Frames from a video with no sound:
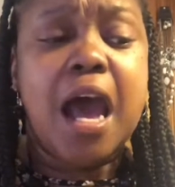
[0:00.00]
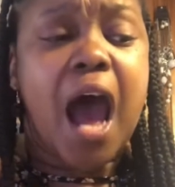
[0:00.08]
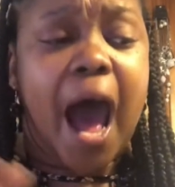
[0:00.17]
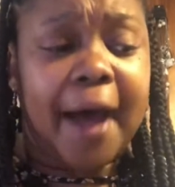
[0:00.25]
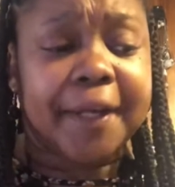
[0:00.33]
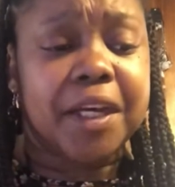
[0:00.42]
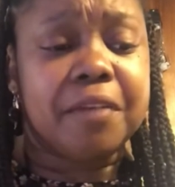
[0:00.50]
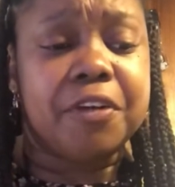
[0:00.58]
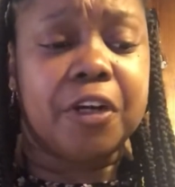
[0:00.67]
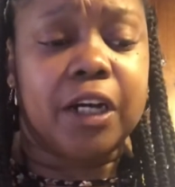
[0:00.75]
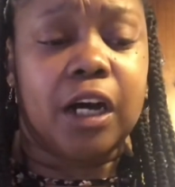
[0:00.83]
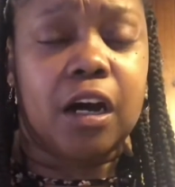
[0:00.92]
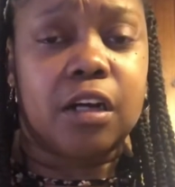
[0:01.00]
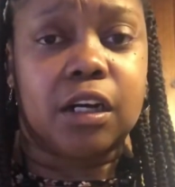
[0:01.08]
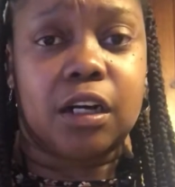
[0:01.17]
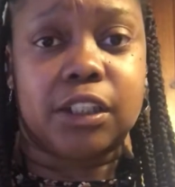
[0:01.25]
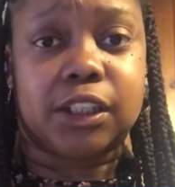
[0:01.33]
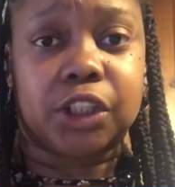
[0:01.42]
I'll give you
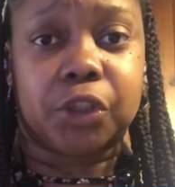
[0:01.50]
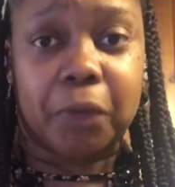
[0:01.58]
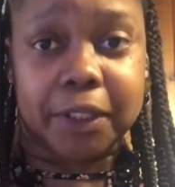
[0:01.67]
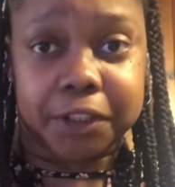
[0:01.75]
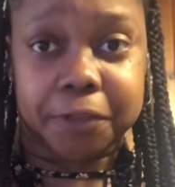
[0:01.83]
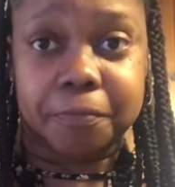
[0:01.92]
a situation.